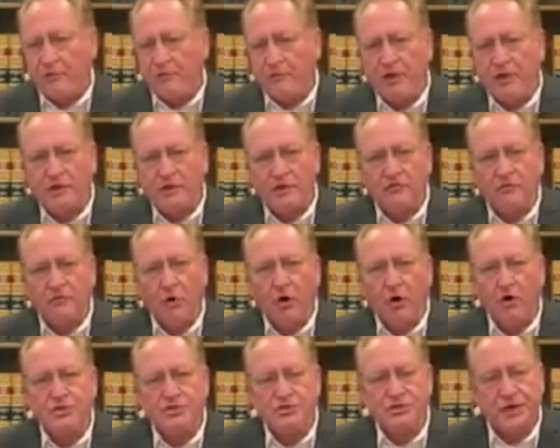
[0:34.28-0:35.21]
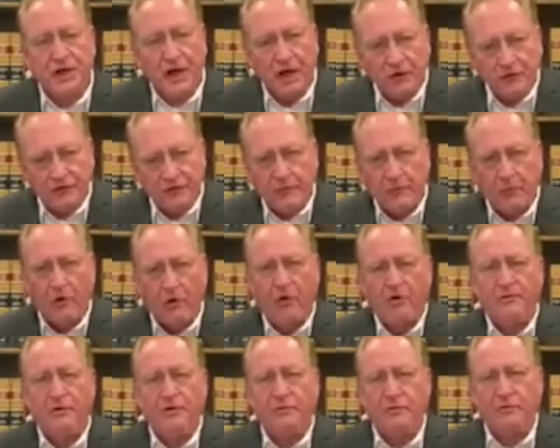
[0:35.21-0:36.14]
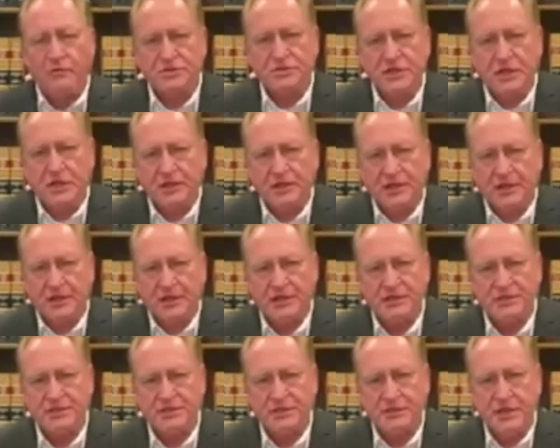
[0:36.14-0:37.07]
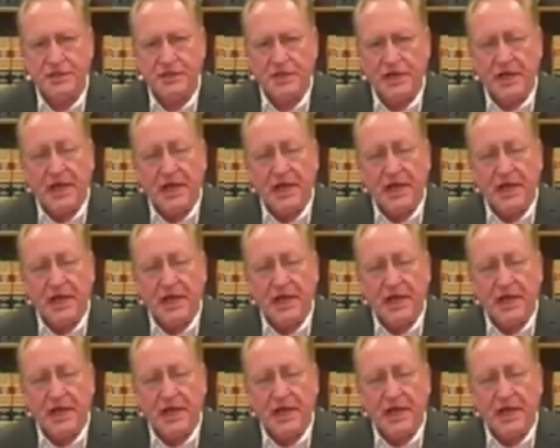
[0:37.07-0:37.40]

By the middle of March, the health department was telling us,